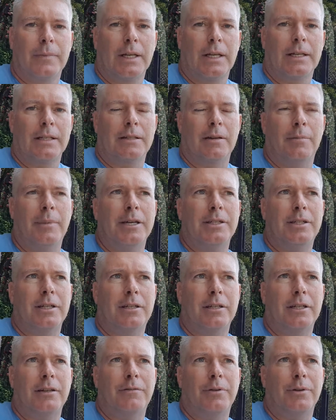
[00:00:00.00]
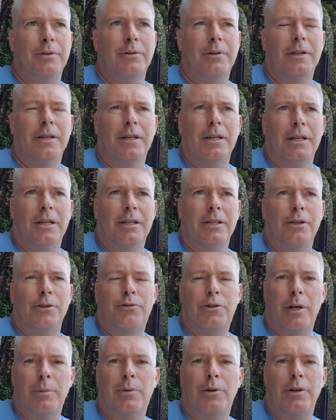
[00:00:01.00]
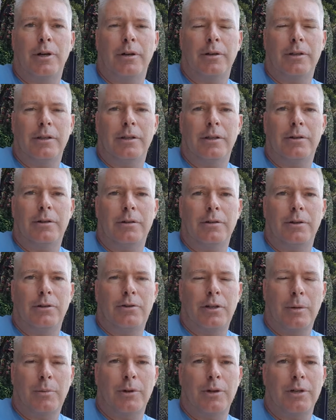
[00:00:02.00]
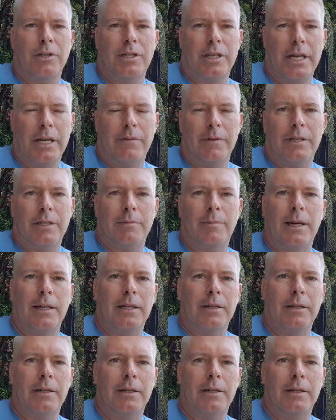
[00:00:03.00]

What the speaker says: So basically, if you triple your savings by